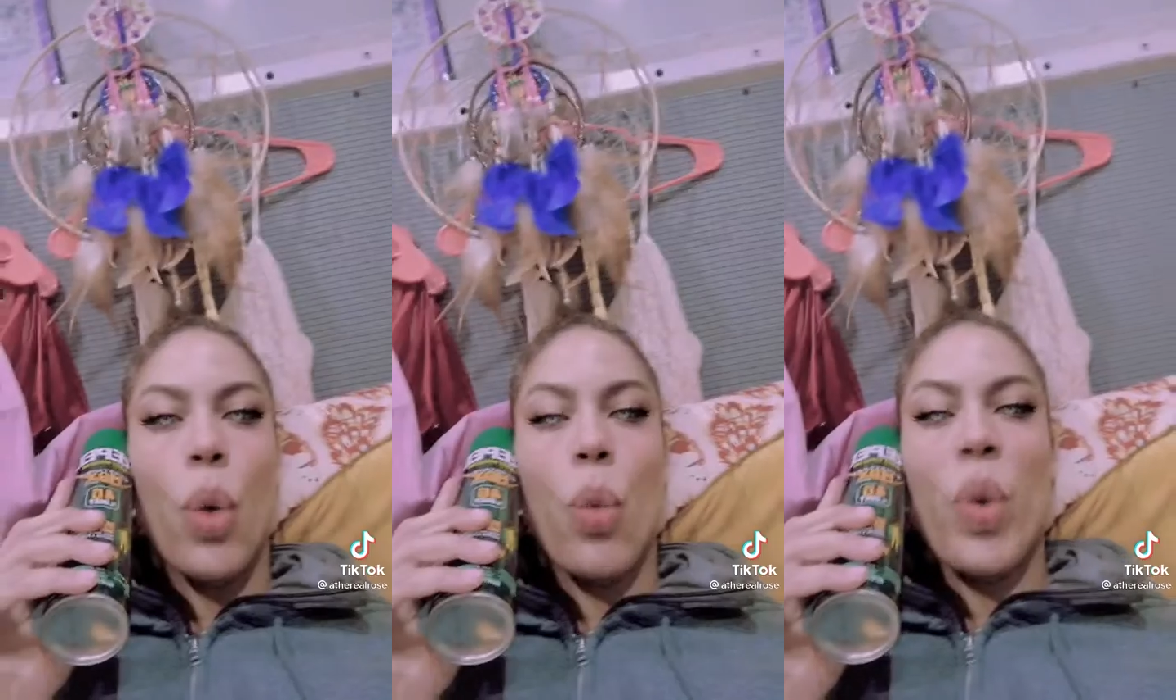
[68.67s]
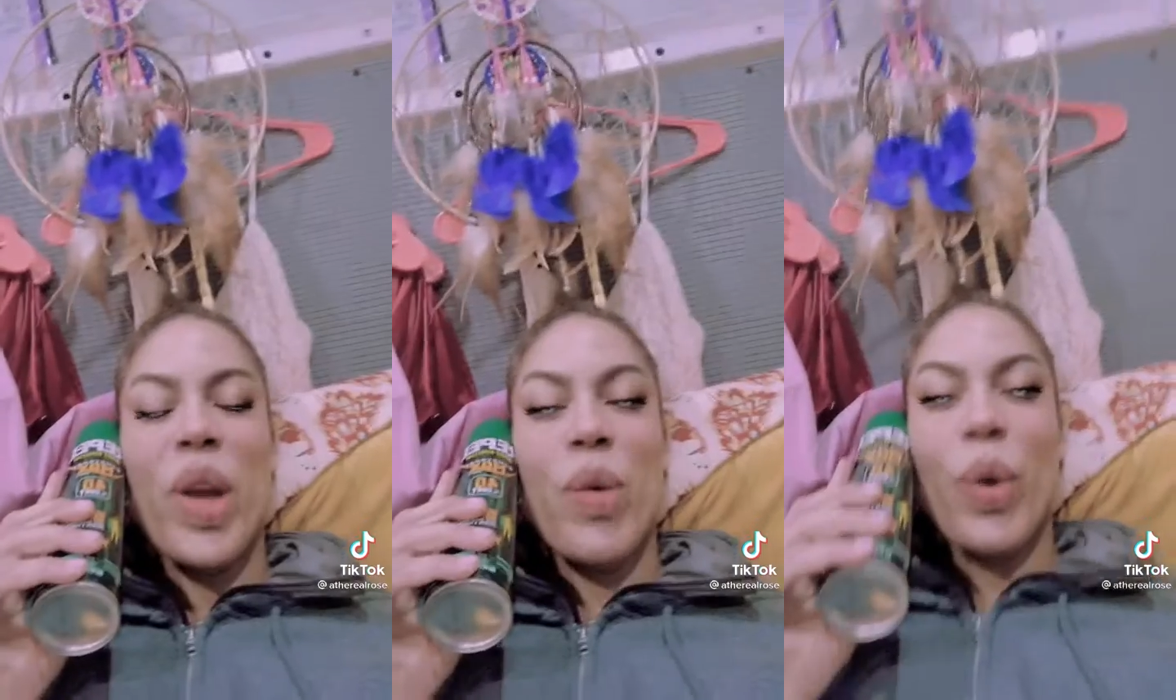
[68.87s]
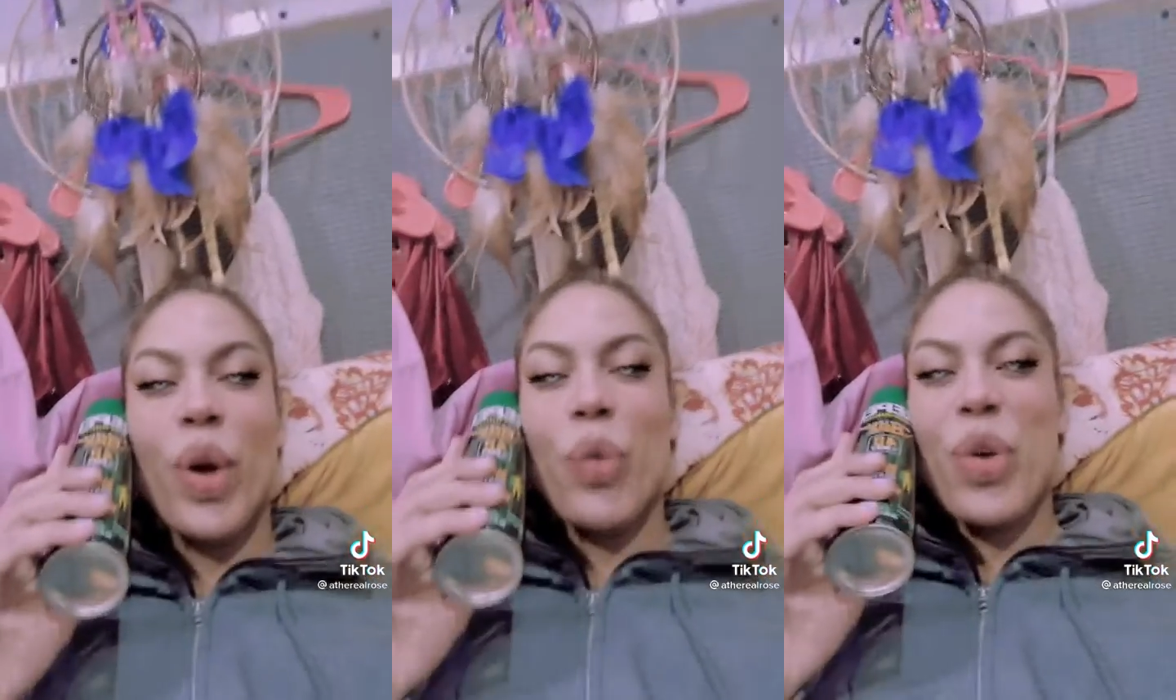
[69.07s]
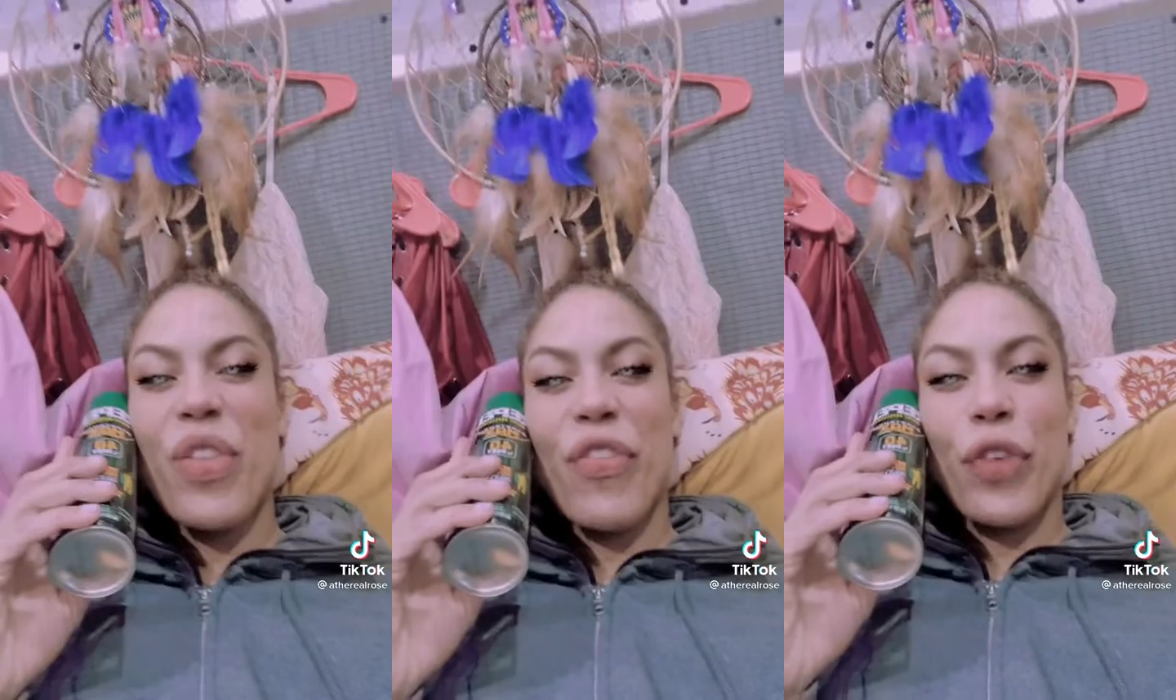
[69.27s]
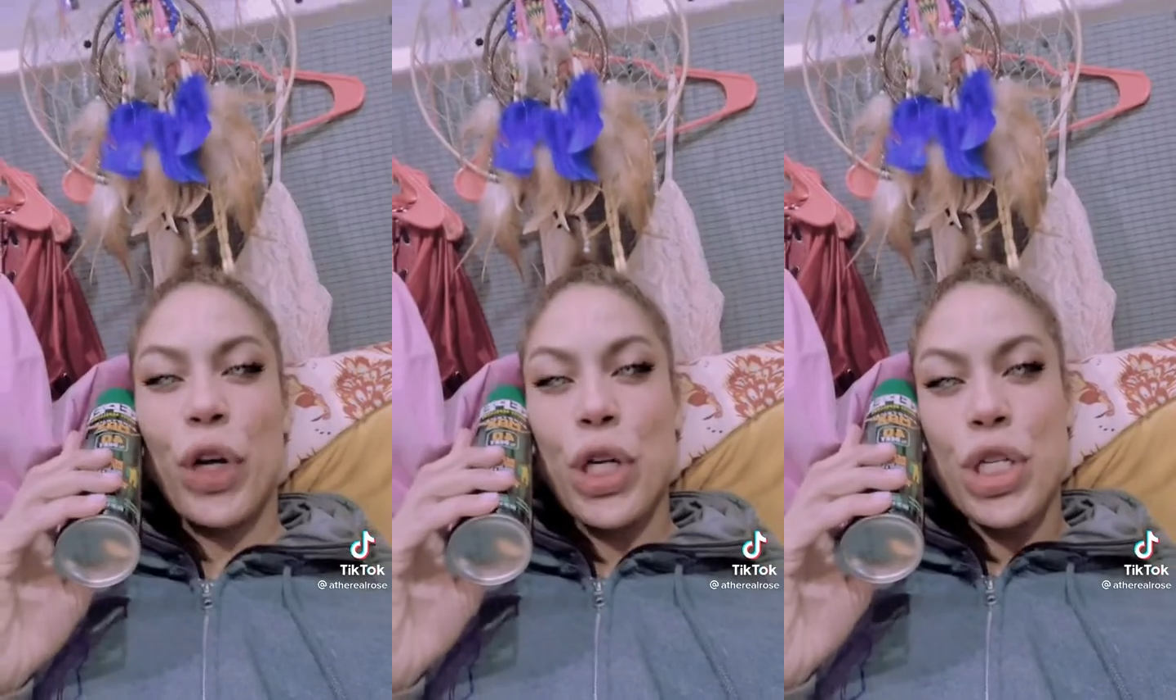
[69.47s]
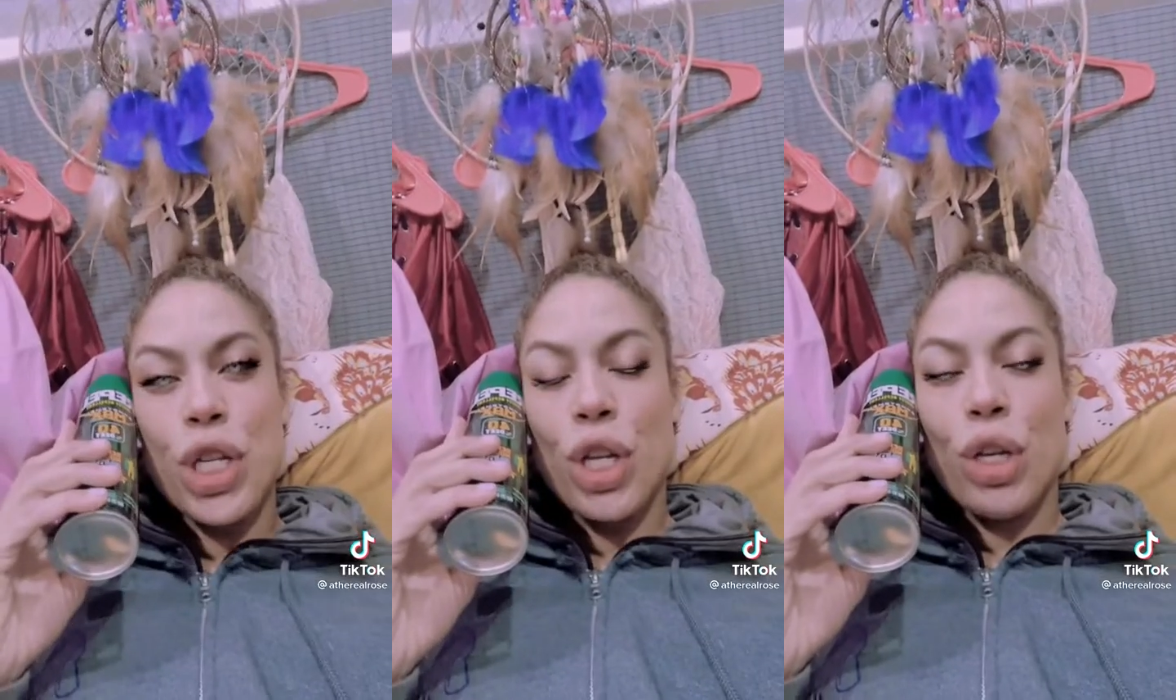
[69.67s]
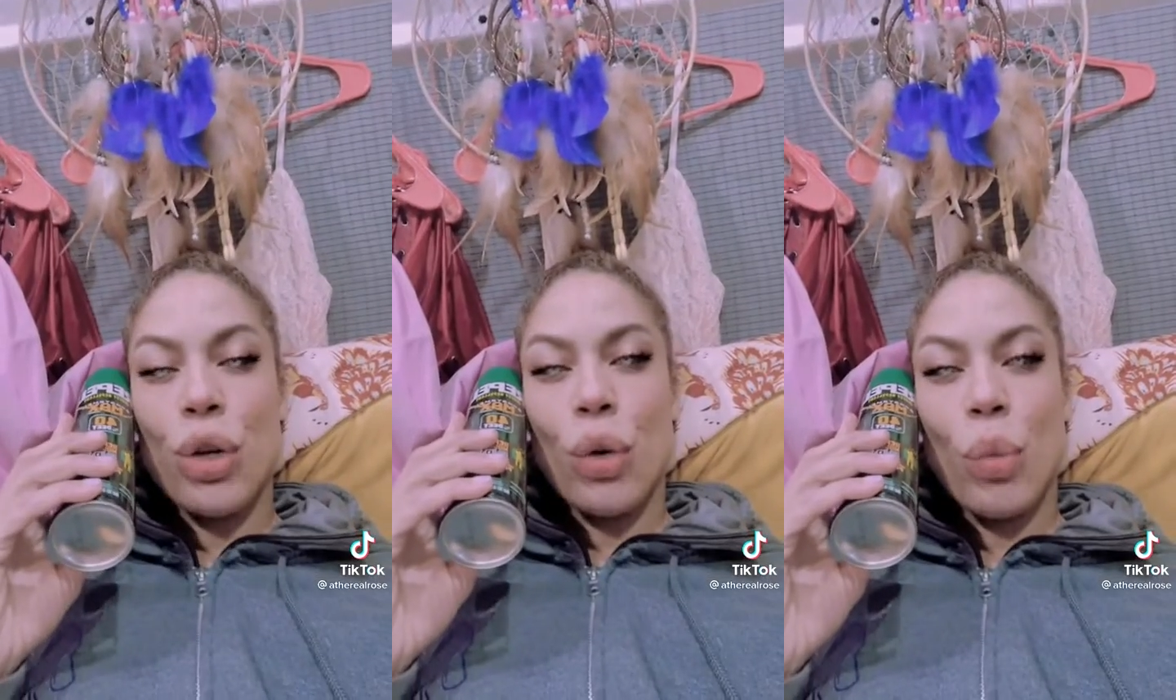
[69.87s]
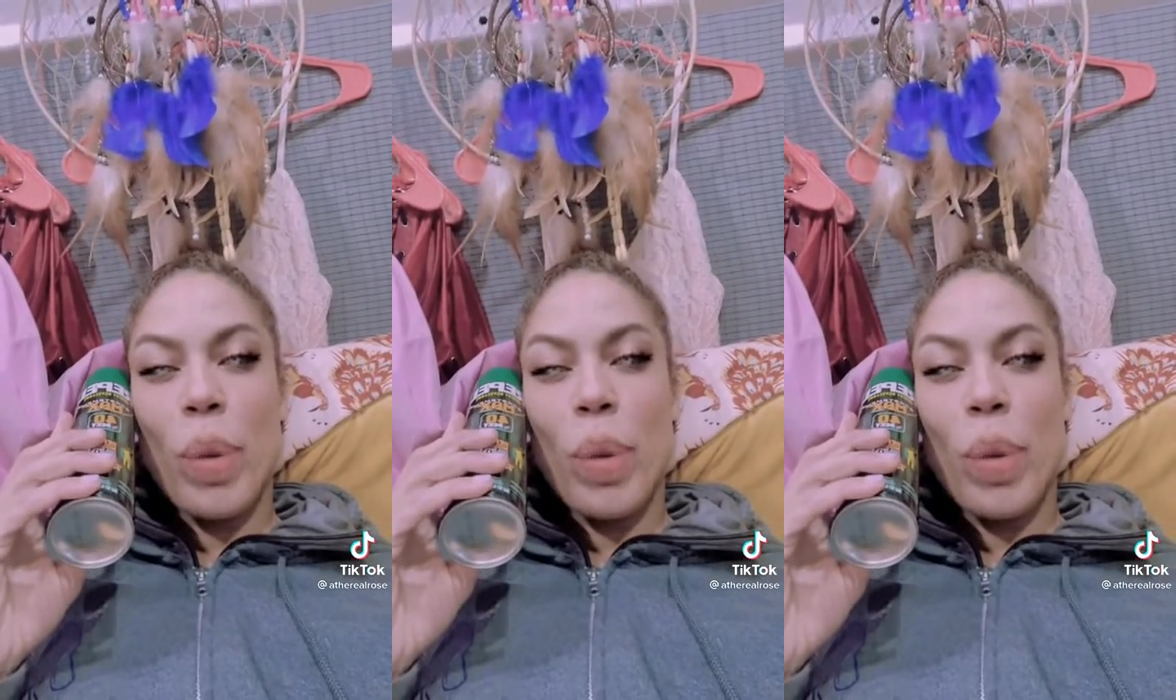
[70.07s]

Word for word: We were referred to you